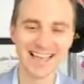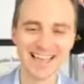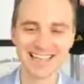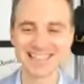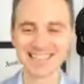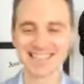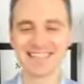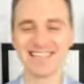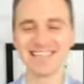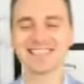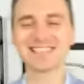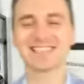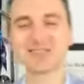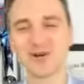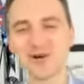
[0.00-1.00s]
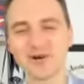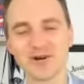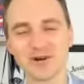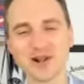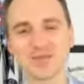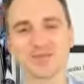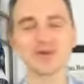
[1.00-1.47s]
it's it's so
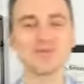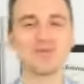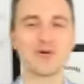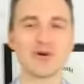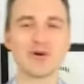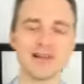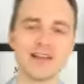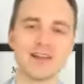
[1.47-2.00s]
incredibly important.